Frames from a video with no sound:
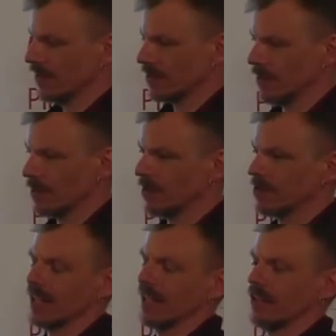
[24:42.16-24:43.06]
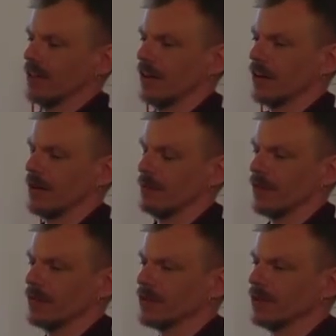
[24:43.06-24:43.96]
so we looked at a couple
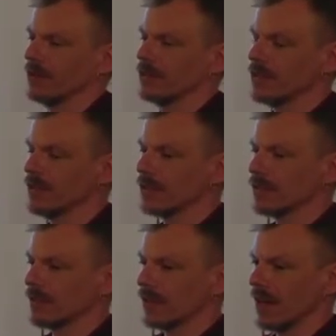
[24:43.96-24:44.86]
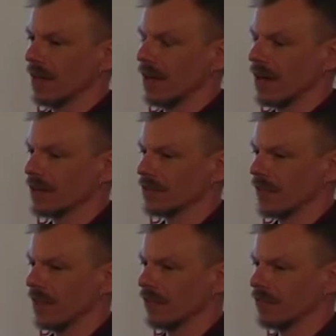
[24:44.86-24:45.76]
of solutions
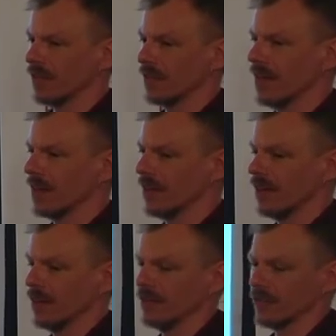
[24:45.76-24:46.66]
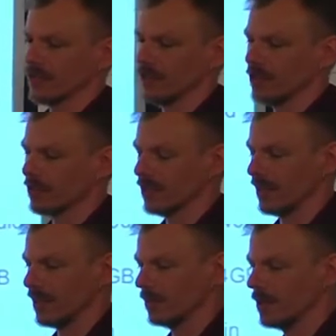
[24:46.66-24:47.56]
ourselves, and the solution
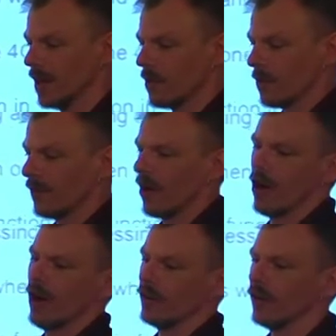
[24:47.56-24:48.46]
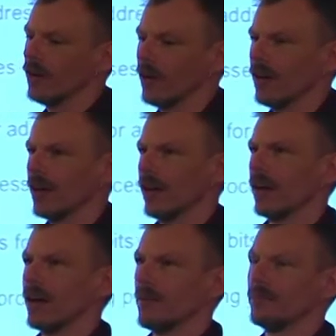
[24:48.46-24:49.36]
that we've heard
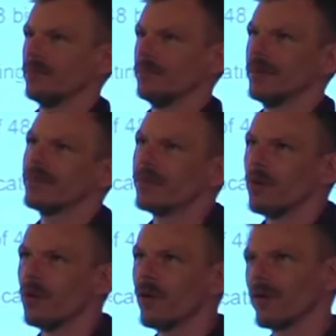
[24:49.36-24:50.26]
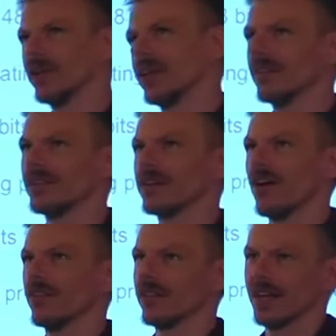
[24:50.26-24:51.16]
before in other
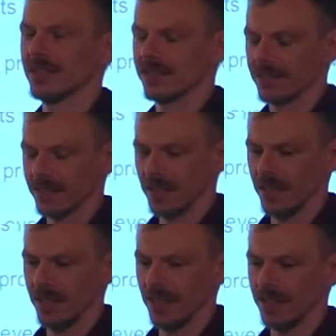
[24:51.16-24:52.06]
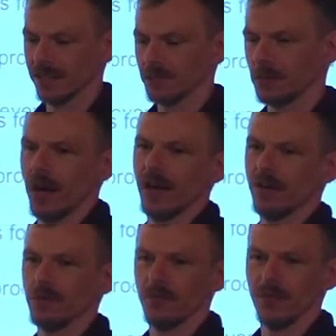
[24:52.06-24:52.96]
contexts is
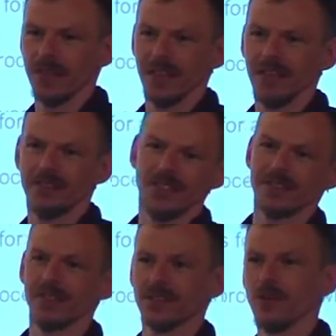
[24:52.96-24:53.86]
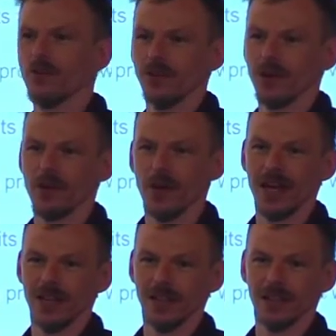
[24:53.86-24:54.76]
why, if this is an
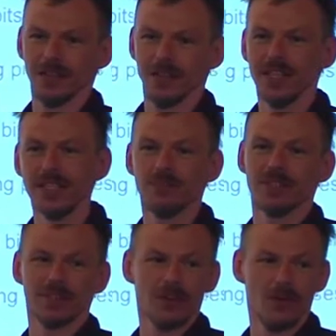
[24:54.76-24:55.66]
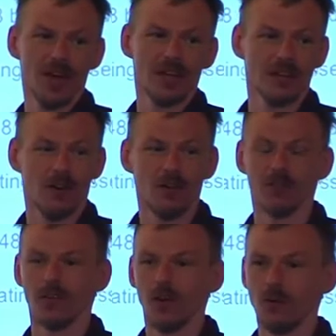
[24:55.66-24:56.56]
array, the heap is an array of
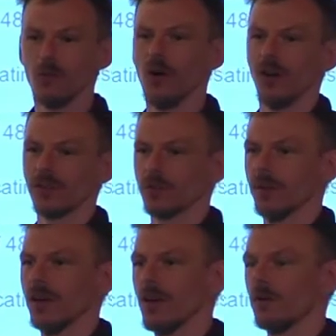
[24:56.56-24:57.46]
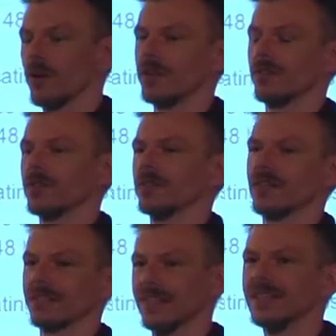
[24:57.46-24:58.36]
words, why don't you
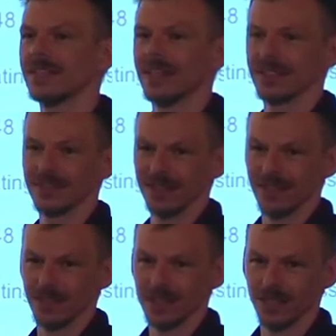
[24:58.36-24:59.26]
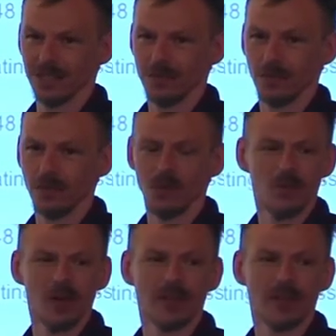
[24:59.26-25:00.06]
just index into it? Why